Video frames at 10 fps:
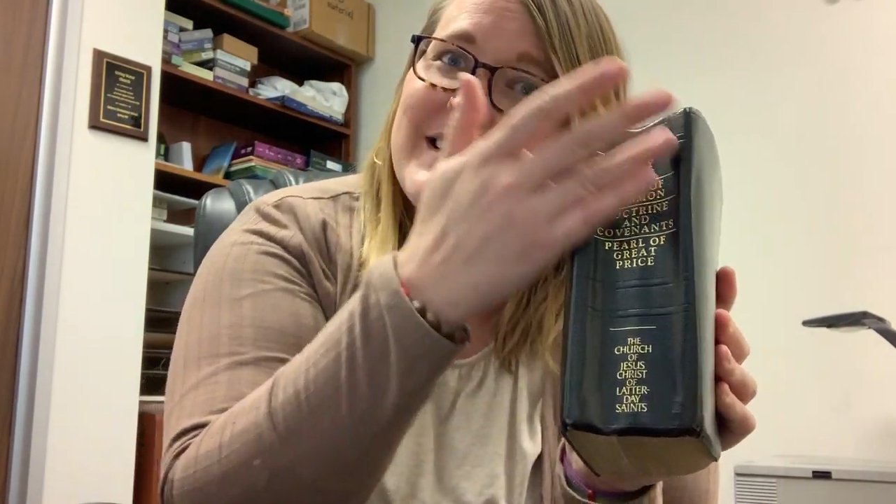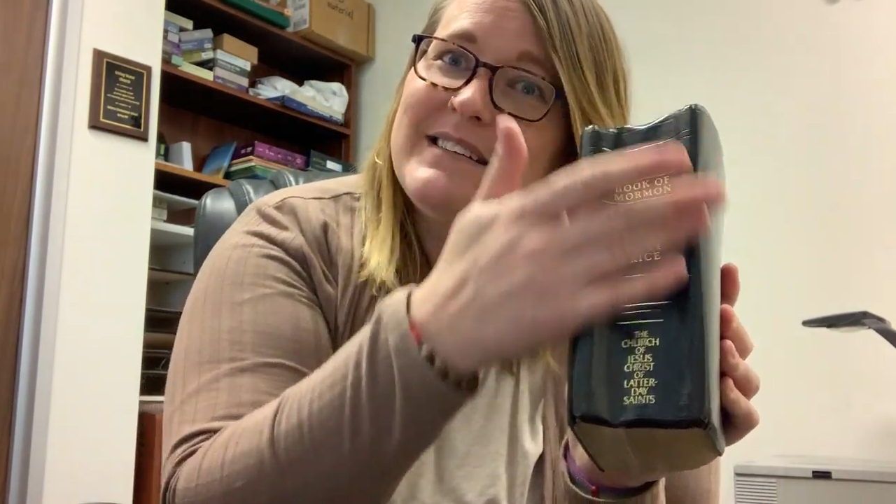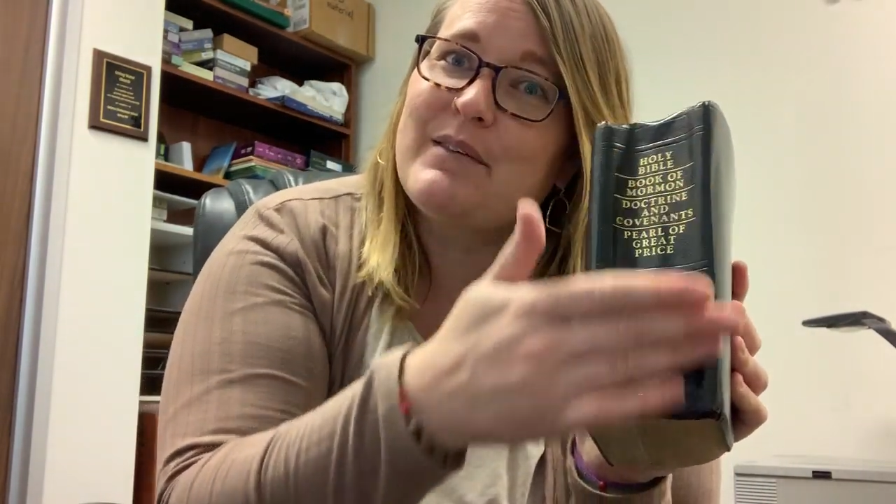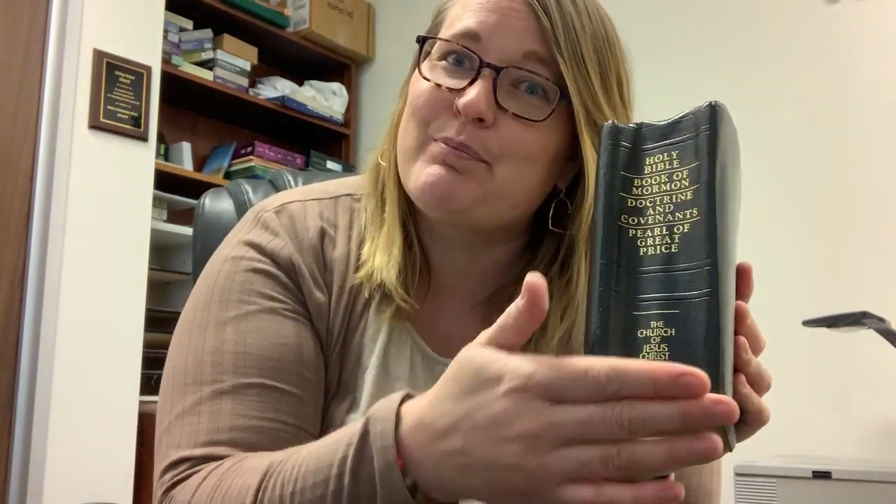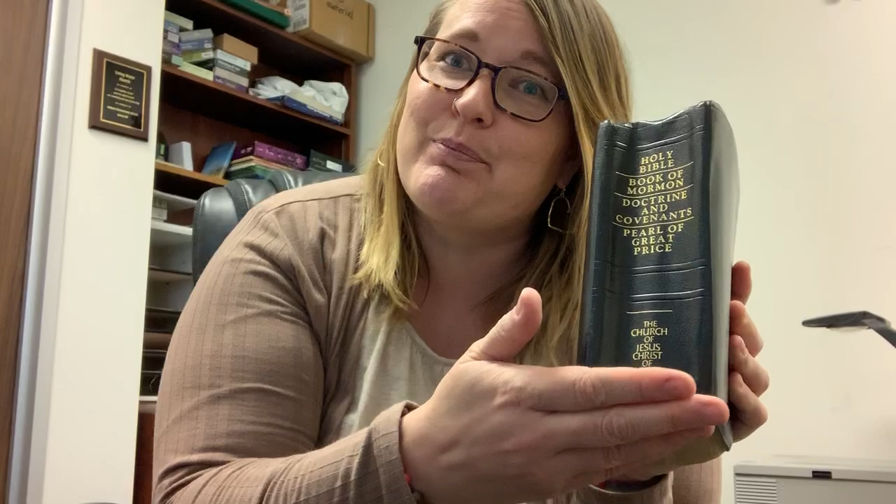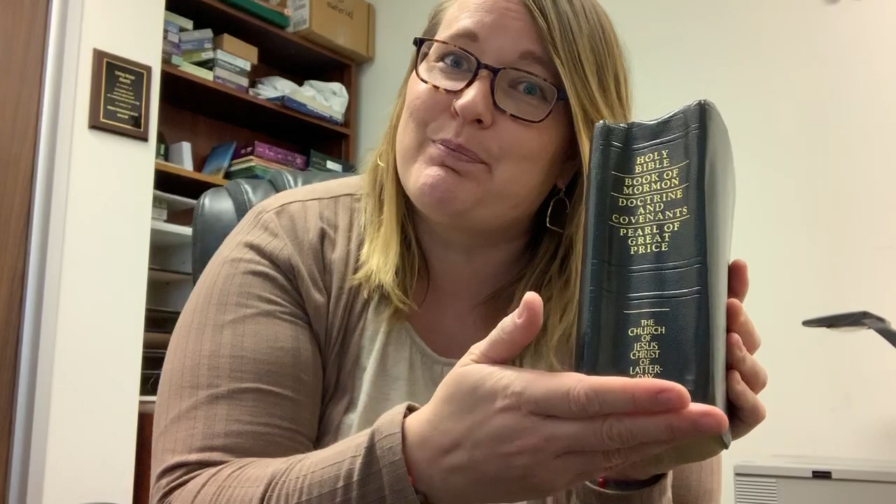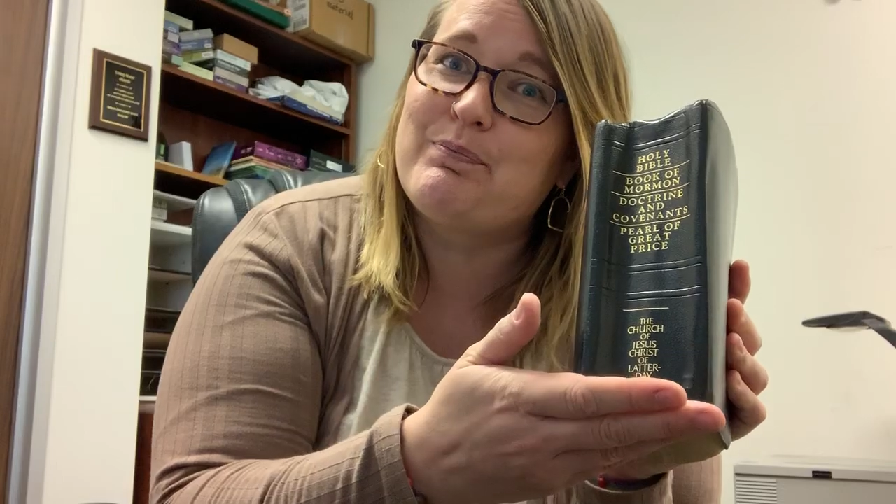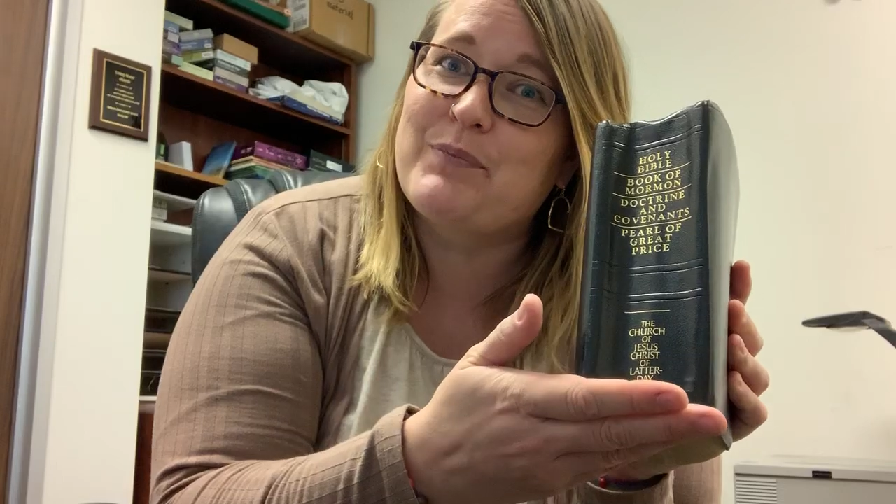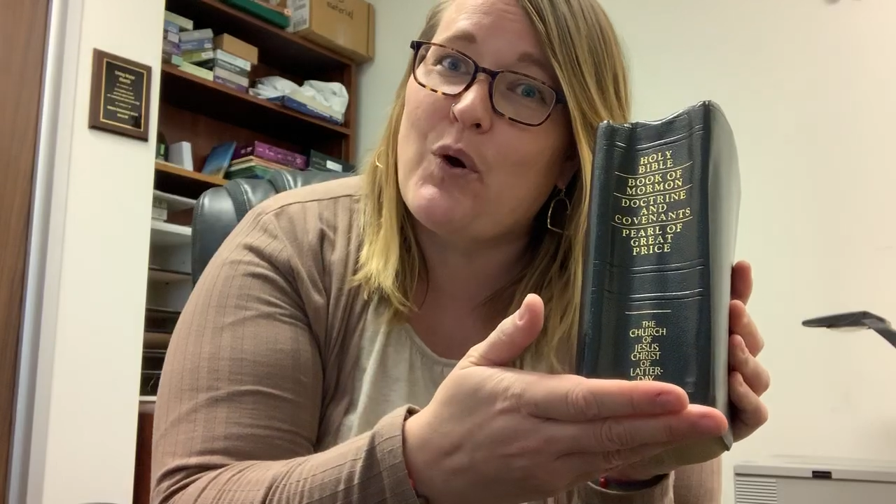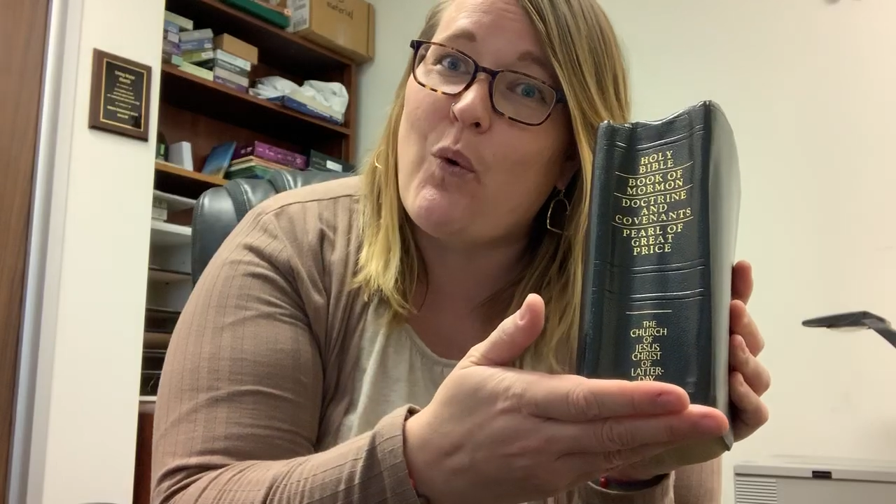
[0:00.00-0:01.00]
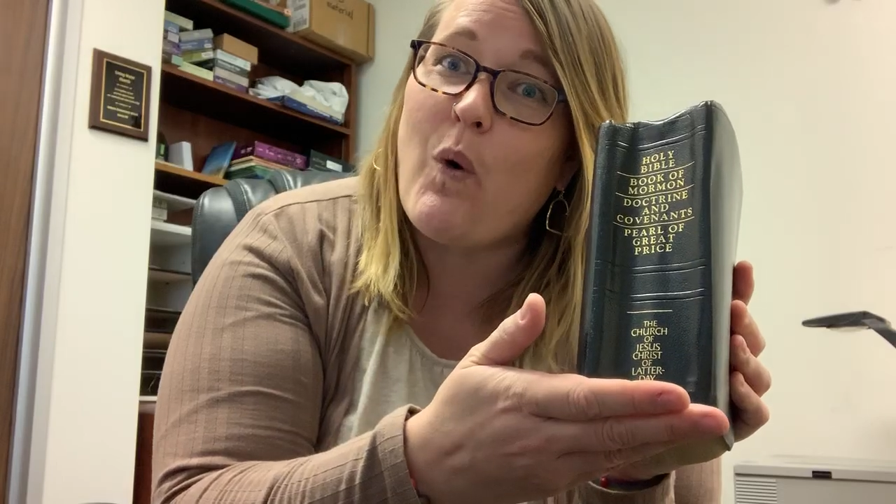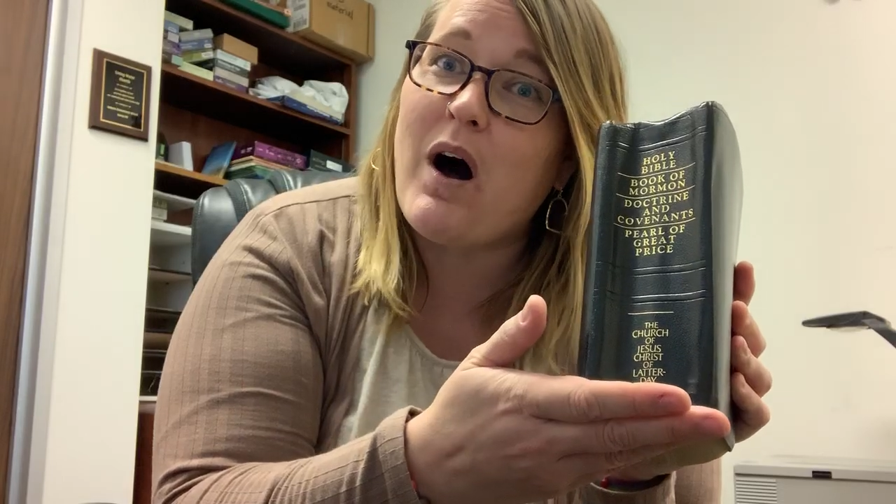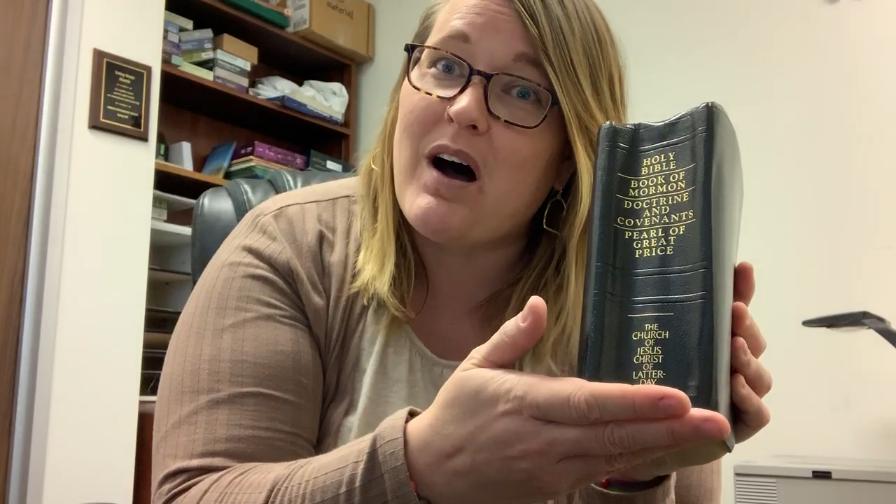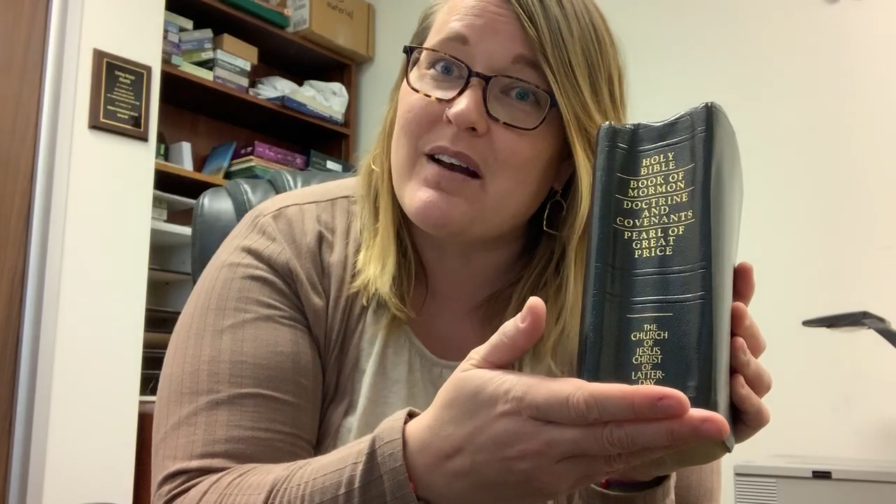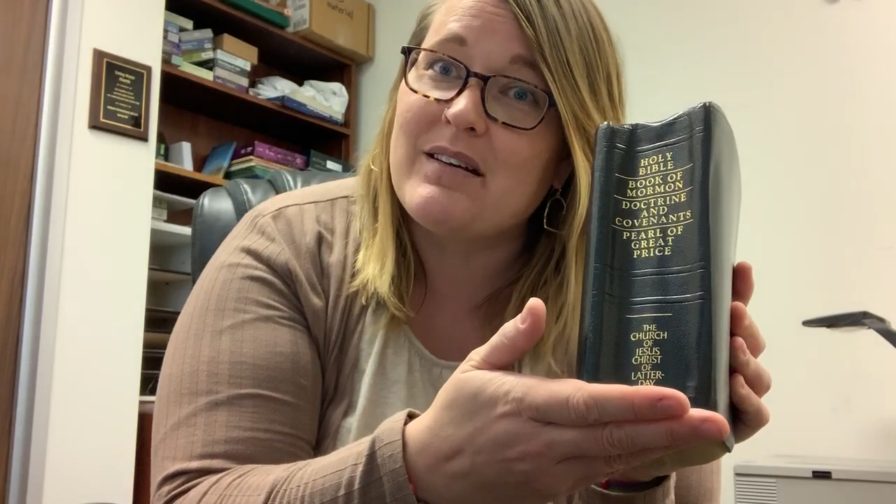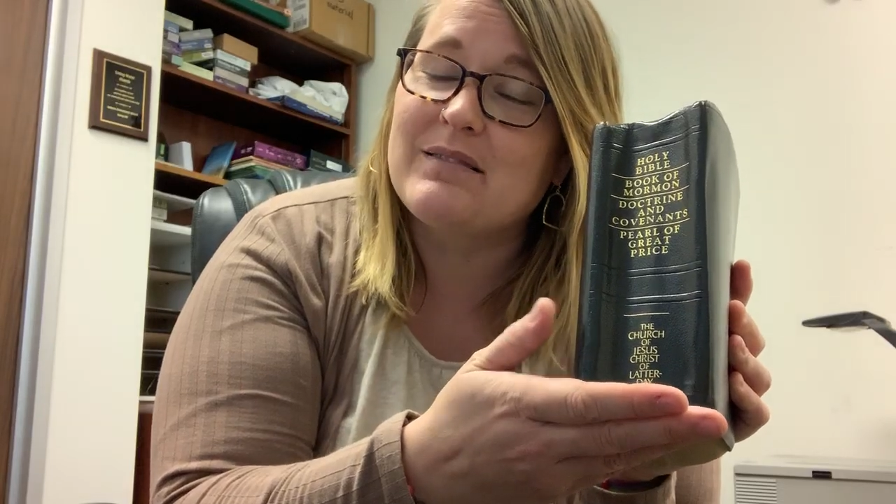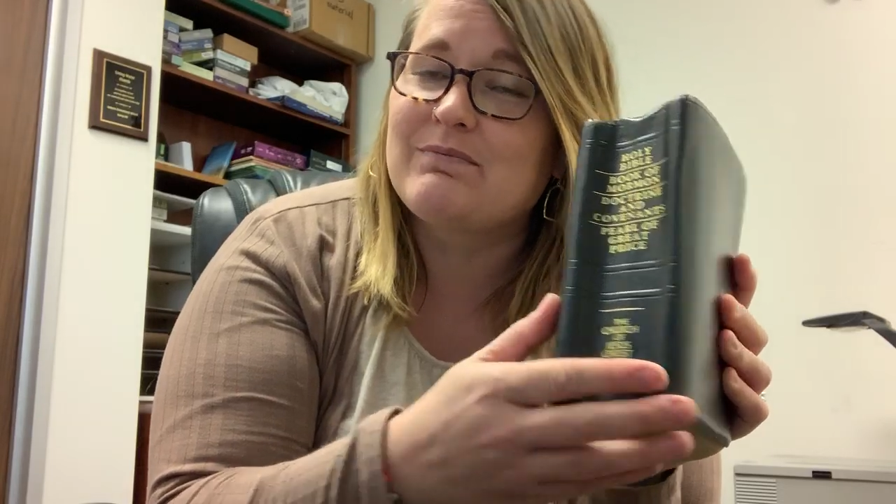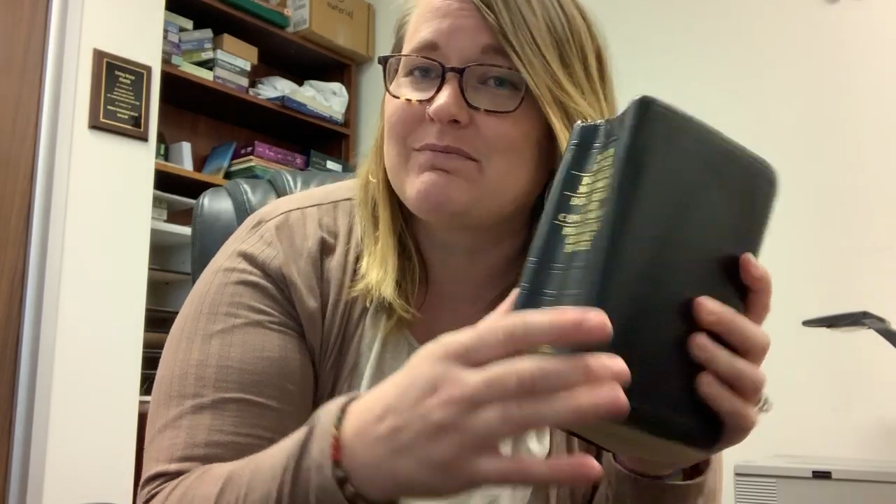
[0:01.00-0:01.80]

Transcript: It is a quad.